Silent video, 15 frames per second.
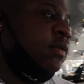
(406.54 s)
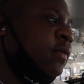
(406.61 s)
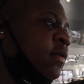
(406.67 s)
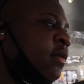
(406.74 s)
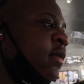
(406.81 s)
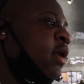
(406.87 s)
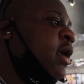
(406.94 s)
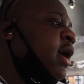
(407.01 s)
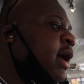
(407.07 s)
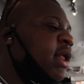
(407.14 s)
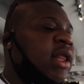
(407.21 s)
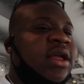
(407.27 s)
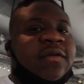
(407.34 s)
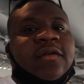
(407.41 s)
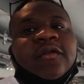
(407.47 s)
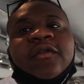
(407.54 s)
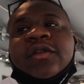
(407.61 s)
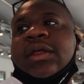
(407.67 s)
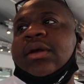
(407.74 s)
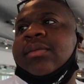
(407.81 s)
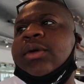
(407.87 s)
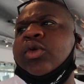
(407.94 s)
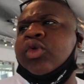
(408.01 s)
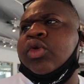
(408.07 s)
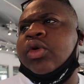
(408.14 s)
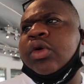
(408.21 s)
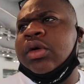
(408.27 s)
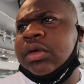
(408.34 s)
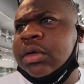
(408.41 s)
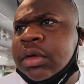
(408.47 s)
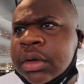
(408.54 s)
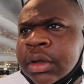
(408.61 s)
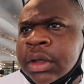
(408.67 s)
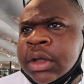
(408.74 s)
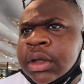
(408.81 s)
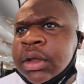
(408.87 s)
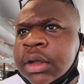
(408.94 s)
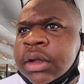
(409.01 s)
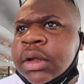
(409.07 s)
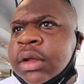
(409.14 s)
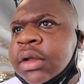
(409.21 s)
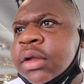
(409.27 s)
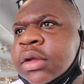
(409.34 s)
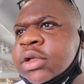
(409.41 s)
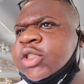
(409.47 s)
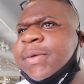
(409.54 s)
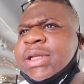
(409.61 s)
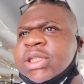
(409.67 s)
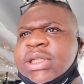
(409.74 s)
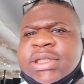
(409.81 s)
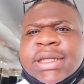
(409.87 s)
I love everything. Ooh, special